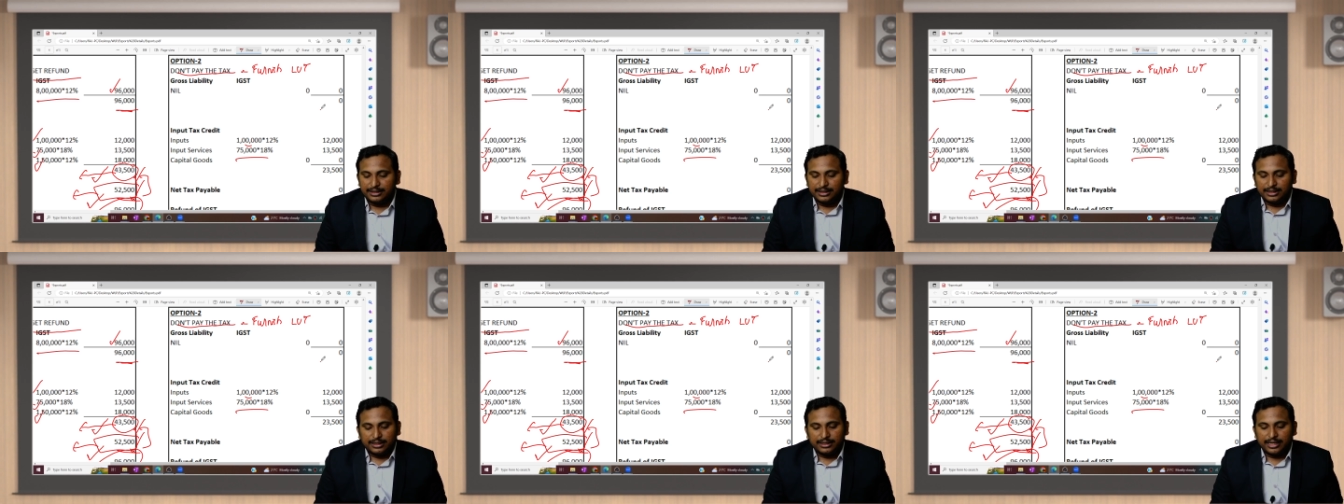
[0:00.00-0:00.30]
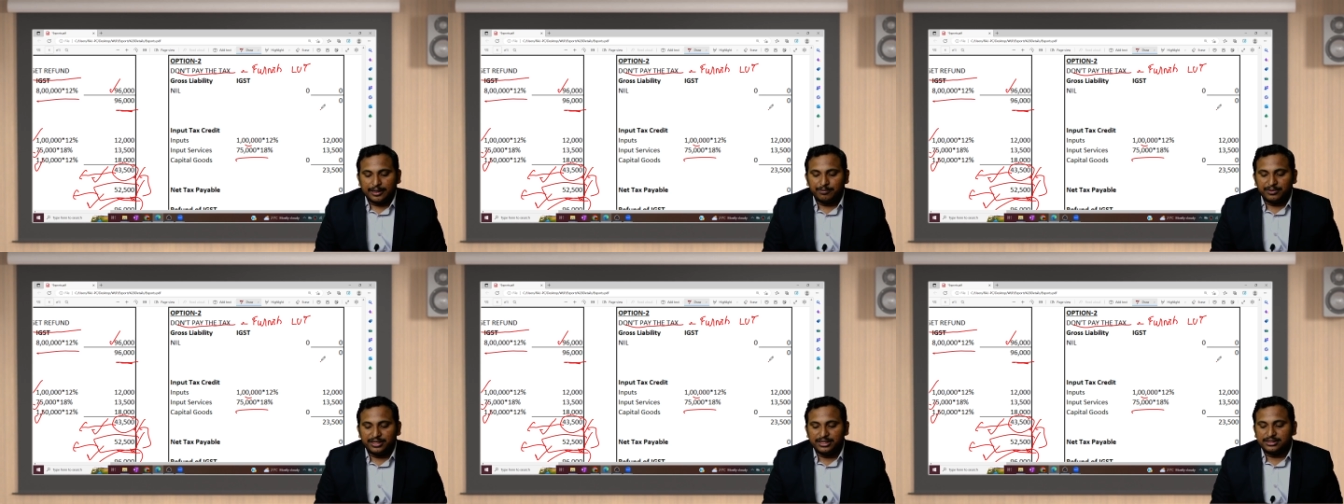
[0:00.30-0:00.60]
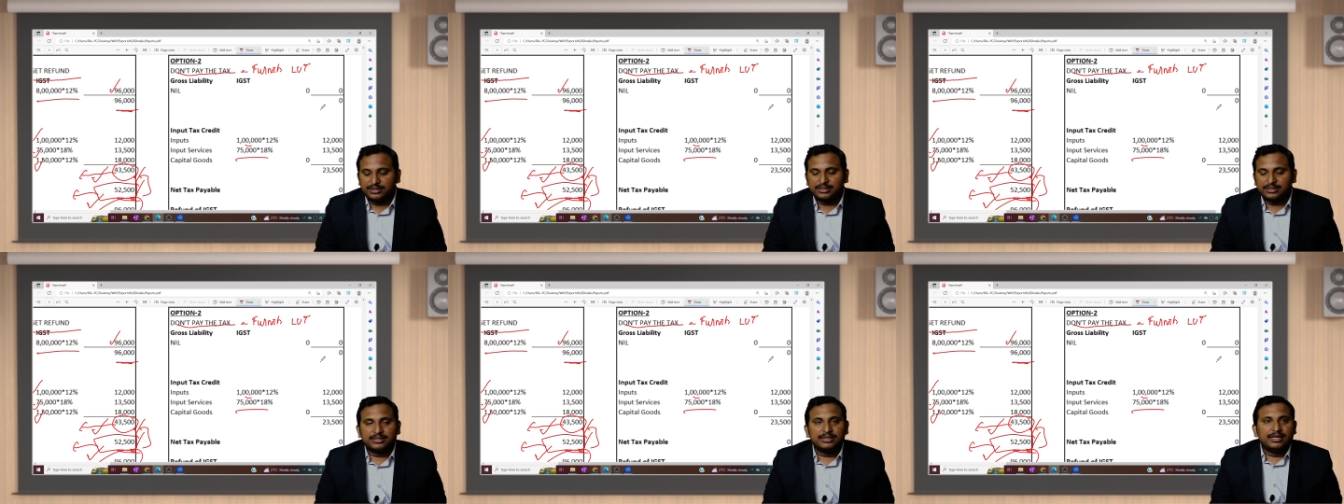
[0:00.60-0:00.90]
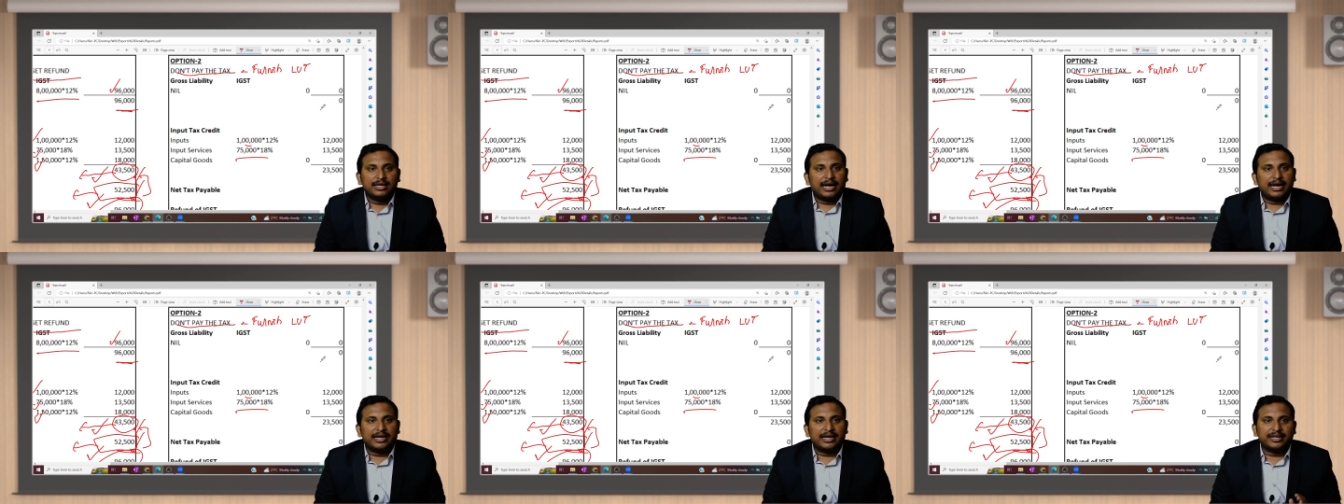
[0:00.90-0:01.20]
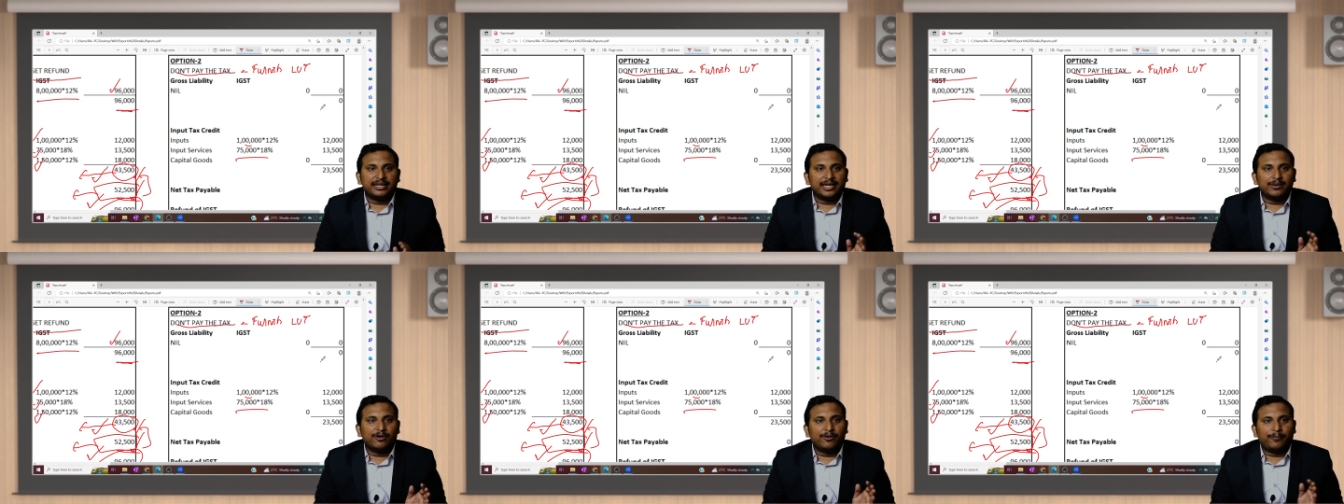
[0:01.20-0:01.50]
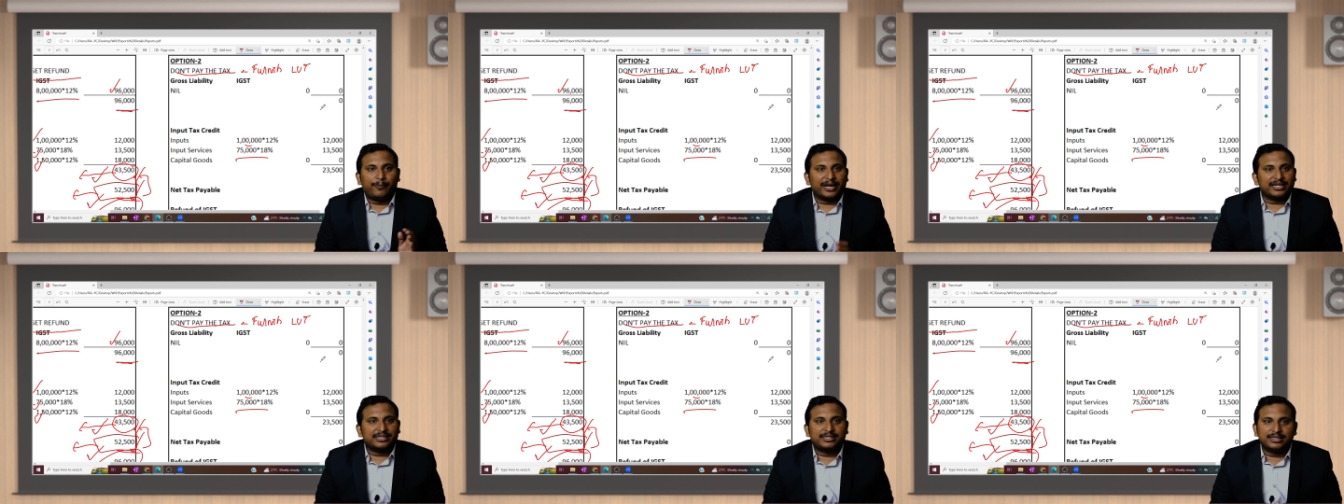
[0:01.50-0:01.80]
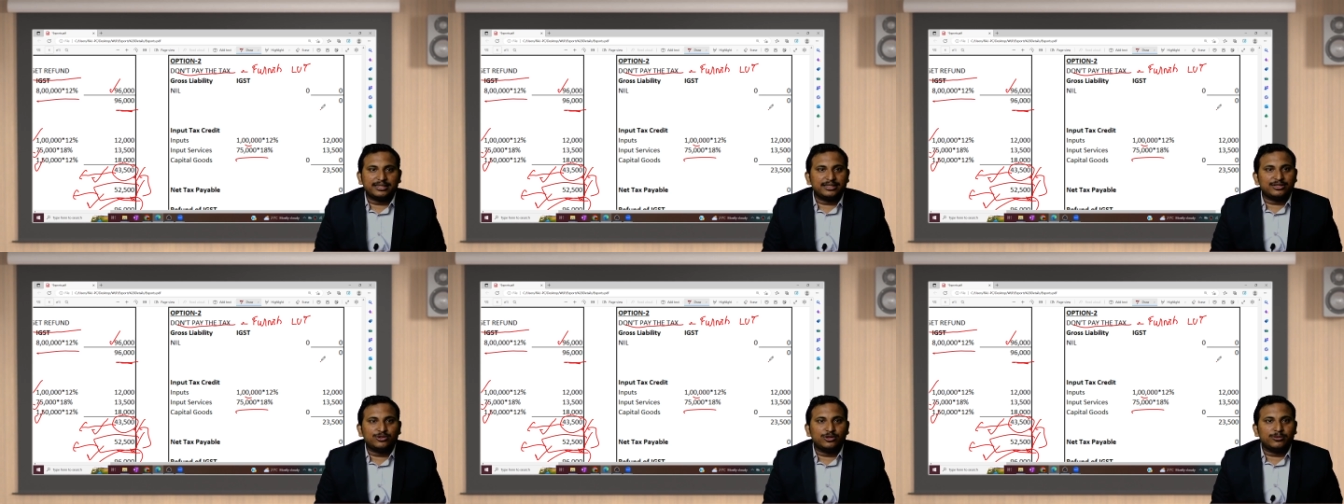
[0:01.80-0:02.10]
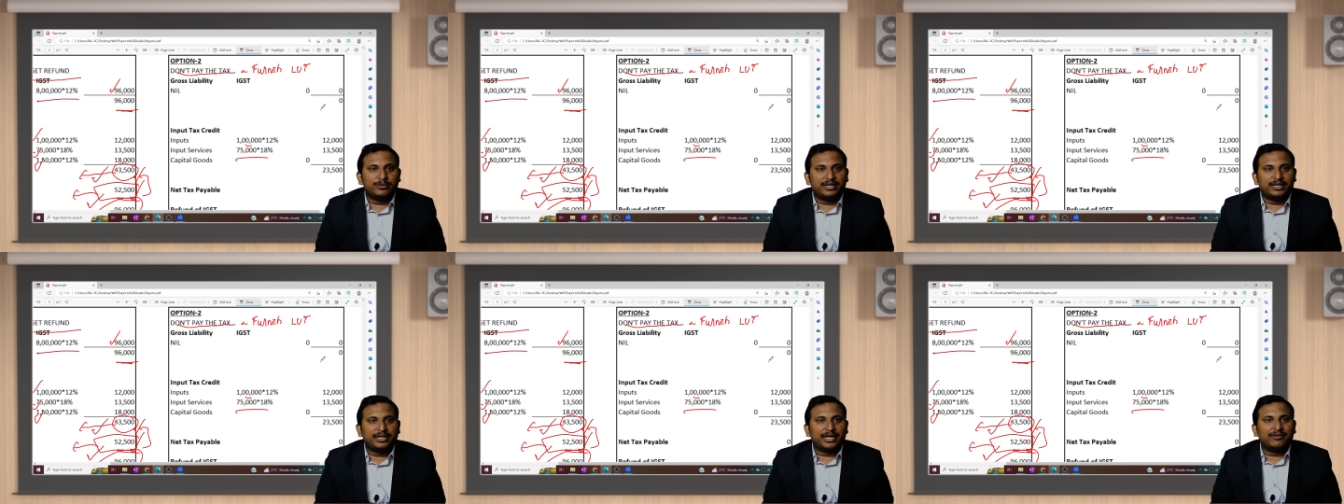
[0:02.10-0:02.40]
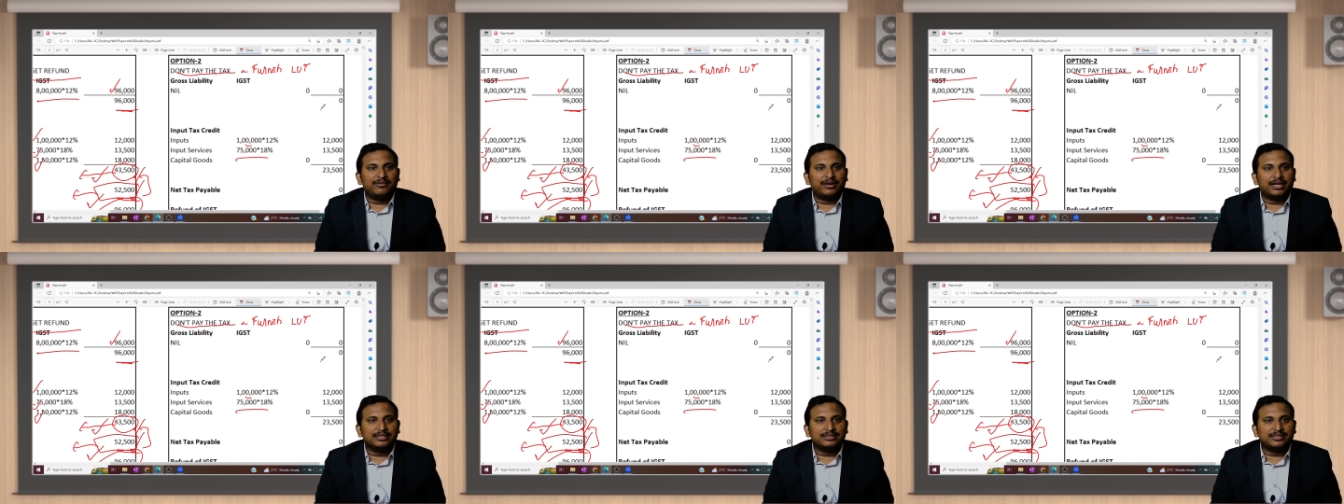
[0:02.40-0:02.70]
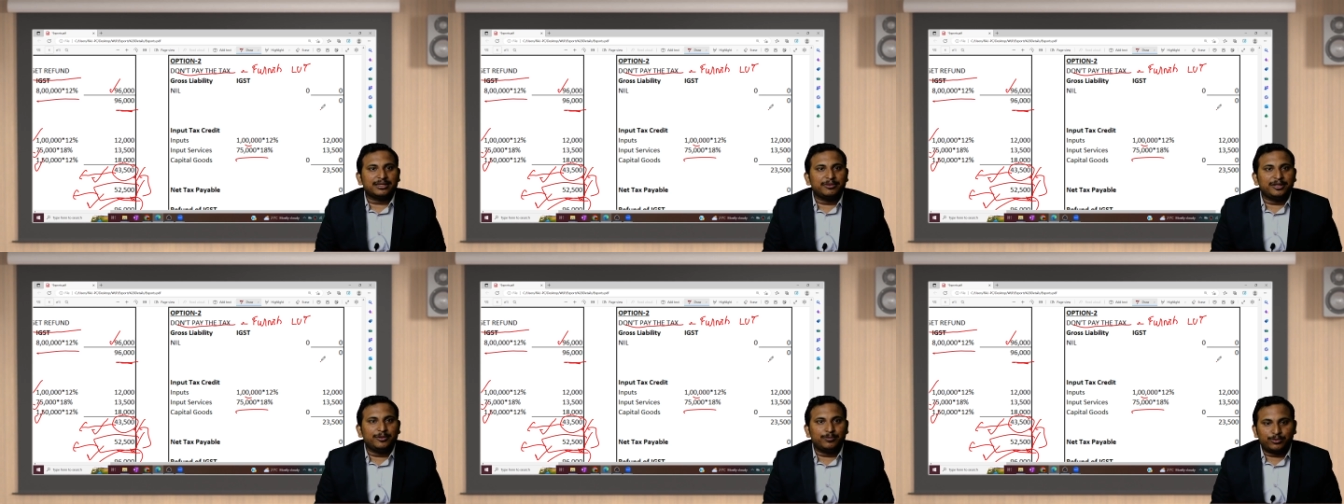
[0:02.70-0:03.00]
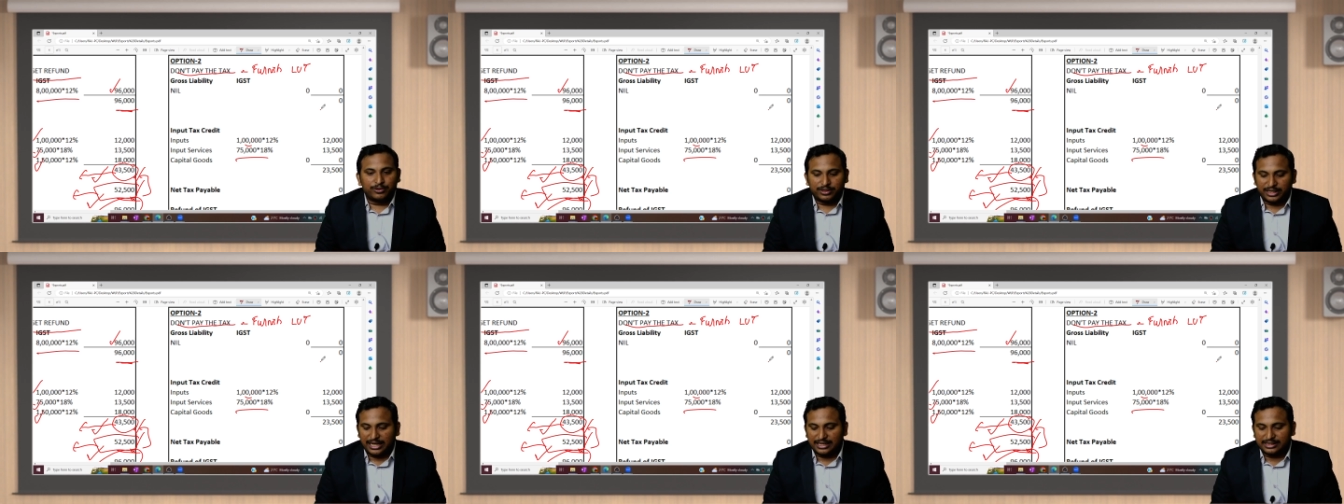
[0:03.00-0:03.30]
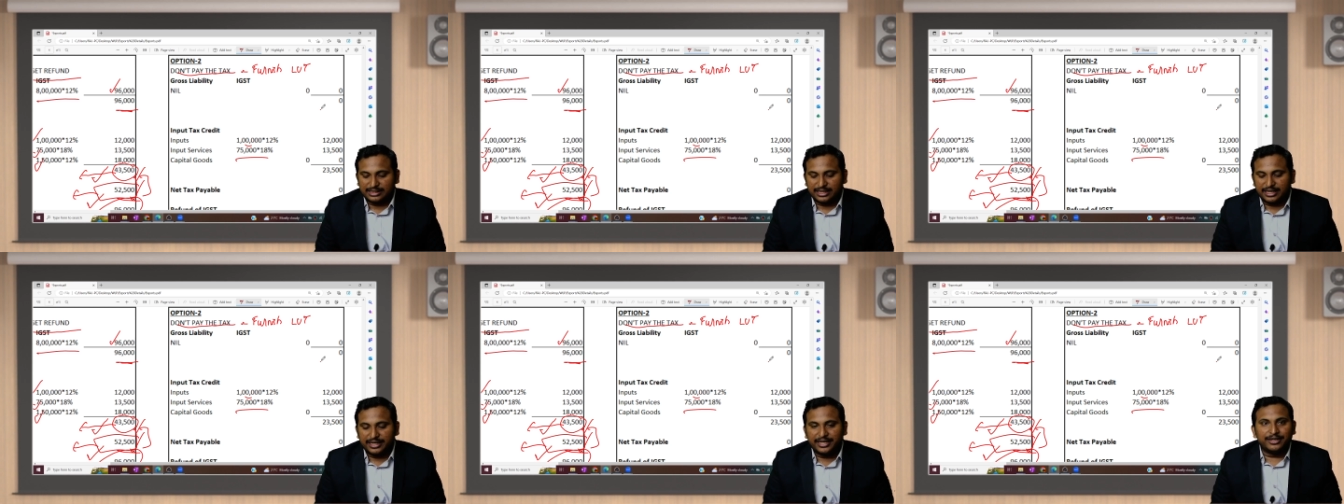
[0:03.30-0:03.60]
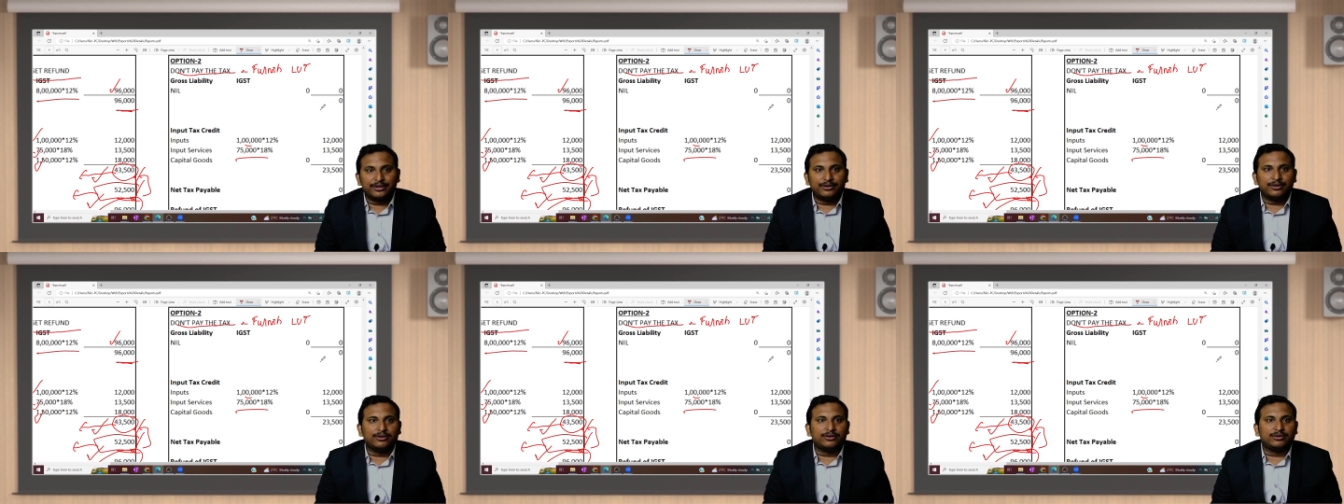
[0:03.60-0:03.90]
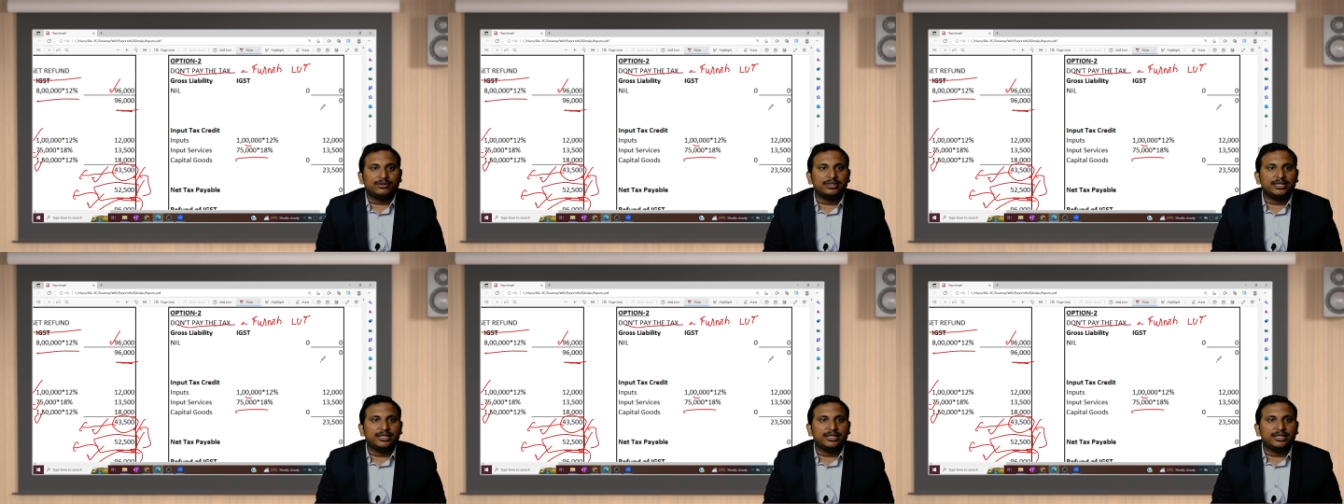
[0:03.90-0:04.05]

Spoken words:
that means at the time of purchase you might have done some input tax credit, no?